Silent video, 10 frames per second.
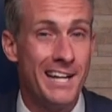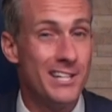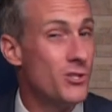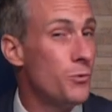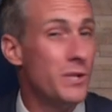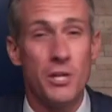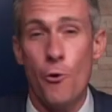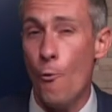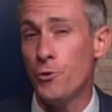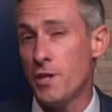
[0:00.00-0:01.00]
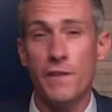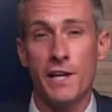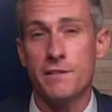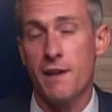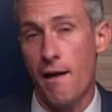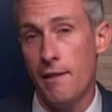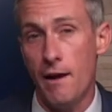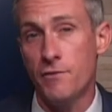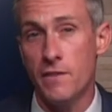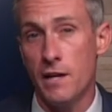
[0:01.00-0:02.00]
and it's doing the only thing it's
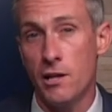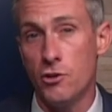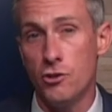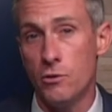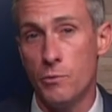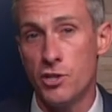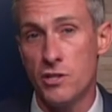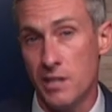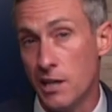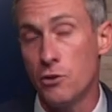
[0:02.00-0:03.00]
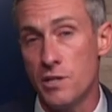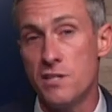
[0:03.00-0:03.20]
got left that it can do, which is to